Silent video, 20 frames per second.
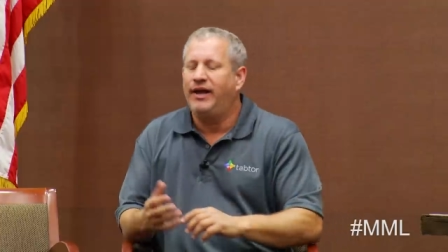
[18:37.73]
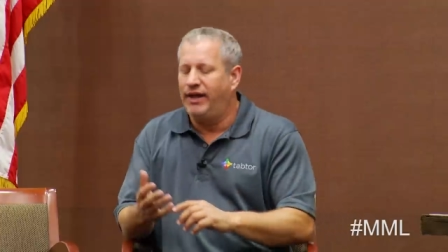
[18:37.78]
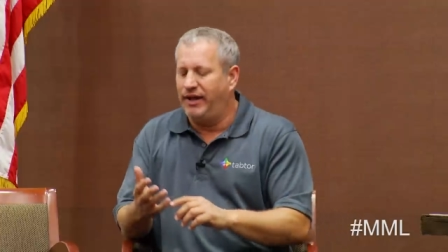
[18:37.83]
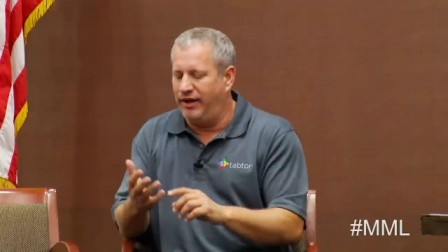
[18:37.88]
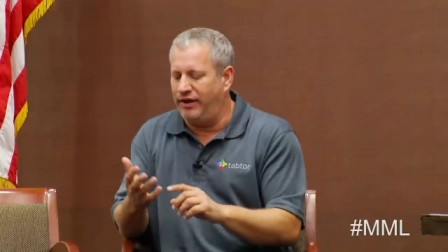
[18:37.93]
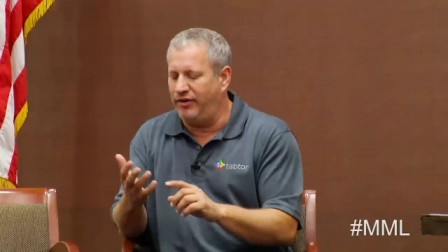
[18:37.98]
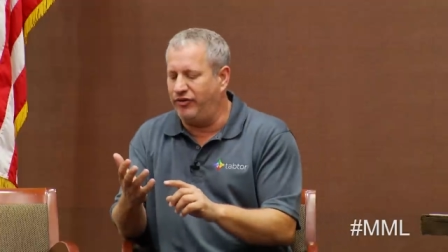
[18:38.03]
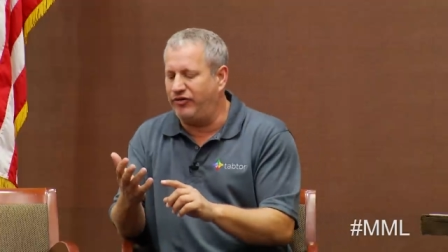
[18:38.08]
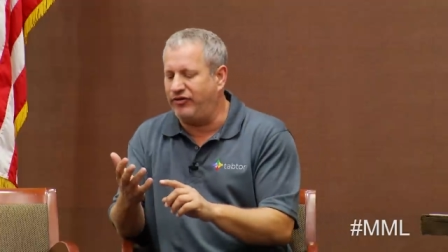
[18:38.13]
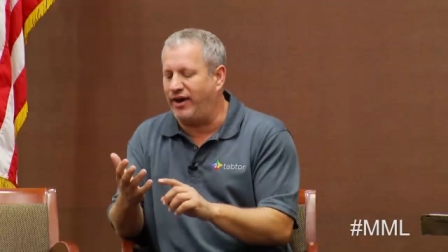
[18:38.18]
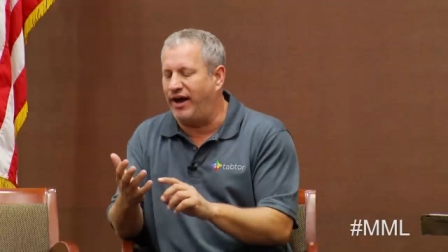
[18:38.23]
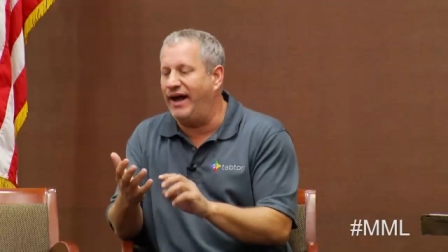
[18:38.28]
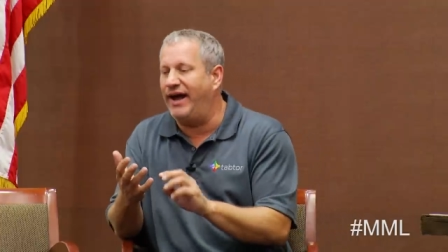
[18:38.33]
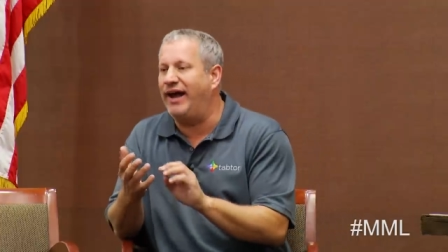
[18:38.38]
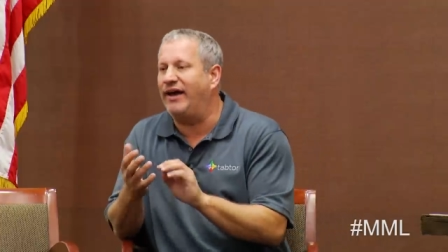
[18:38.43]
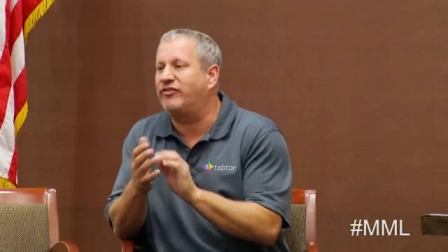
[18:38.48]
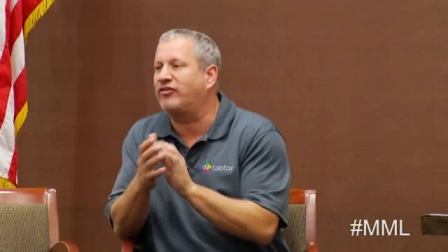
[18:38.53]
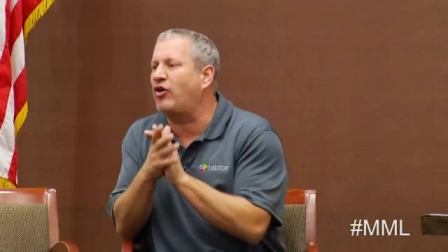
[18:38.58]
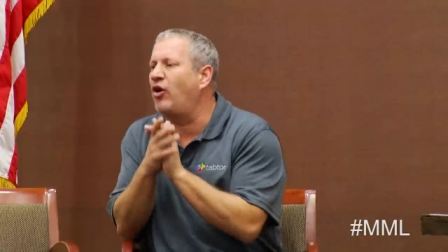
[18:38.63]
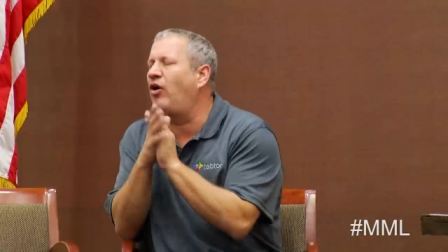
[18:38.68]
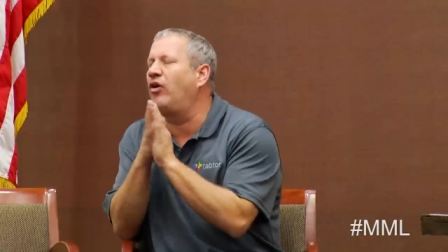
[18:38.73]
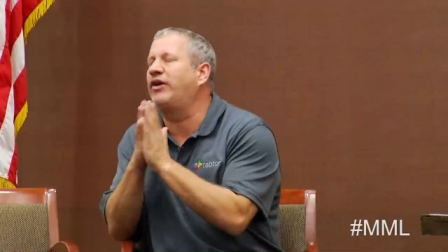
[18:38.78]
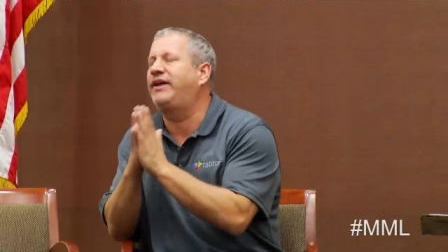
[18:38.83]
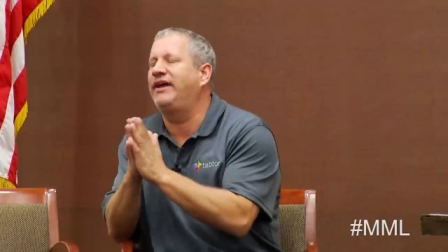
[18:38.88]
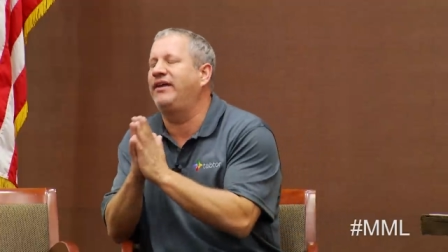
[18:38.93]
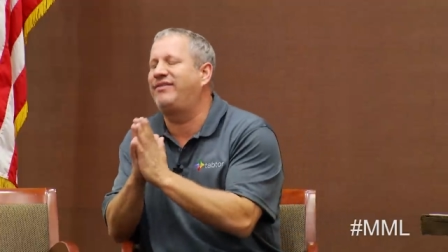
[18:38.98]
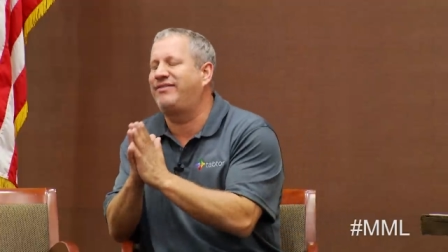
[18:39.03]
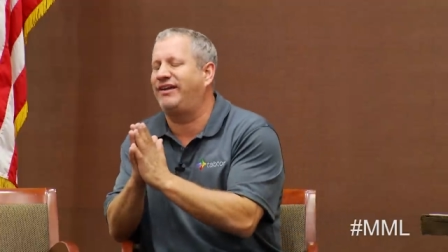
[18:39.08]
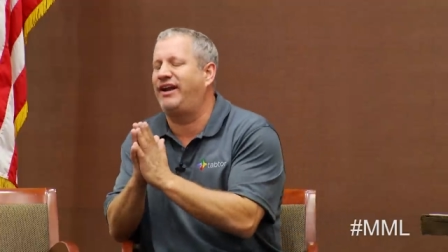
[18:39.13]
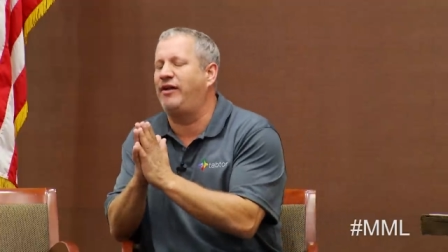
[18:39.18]
is I ask all
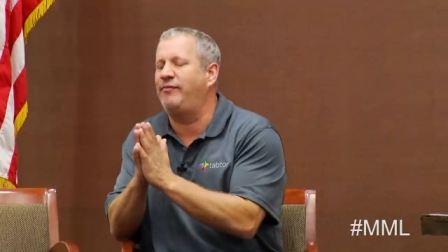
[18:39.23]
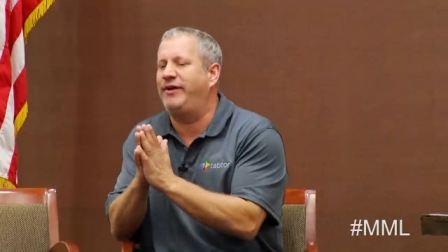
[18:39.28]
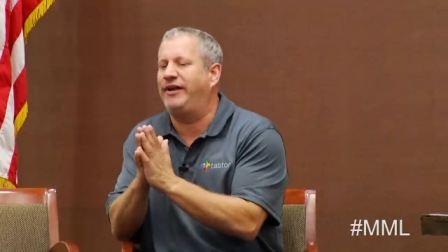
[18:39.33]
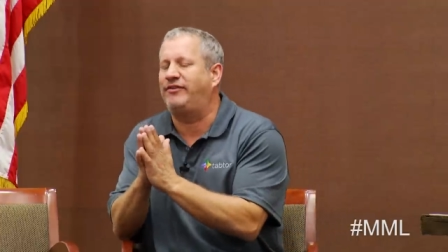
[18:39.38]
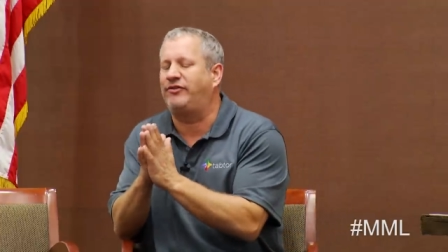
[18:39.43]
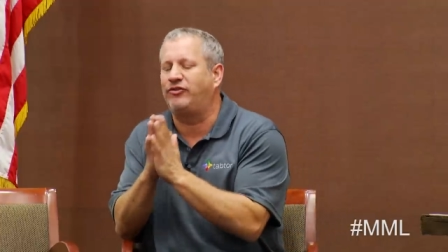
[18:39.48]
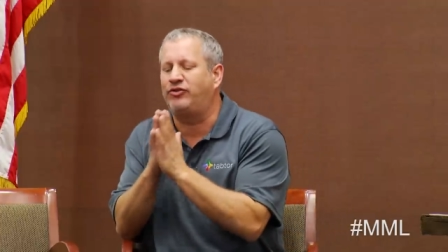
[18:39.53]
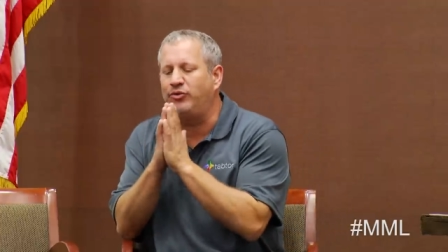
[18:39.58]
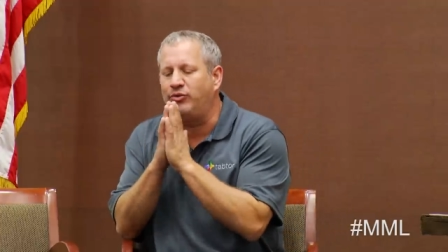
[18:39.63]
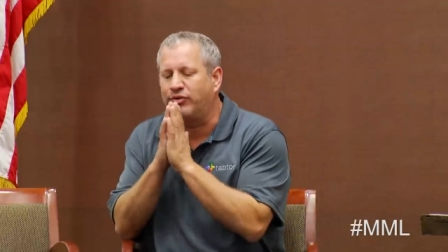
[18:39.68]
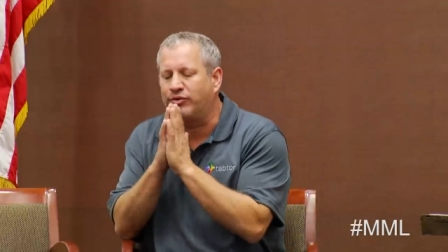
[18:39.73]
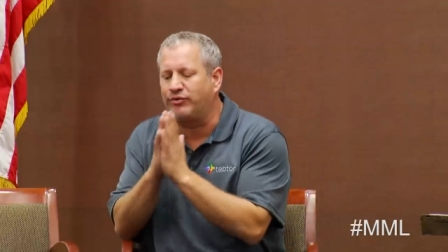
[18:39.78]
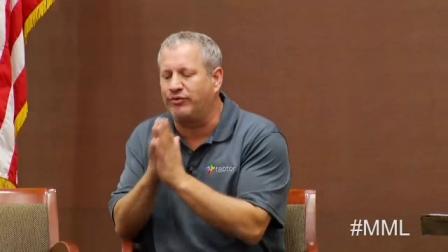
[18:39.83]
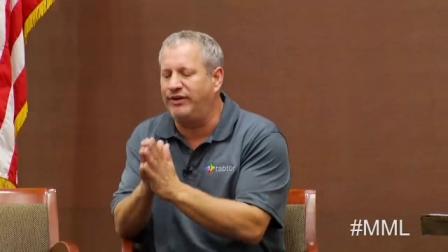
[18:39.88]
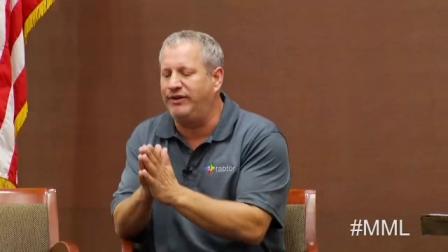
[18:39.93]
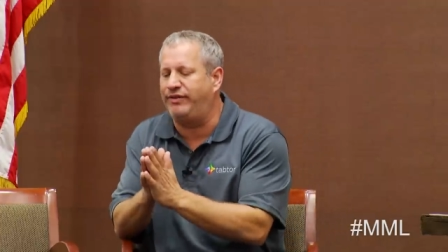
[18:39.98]
kids that I meet to do 3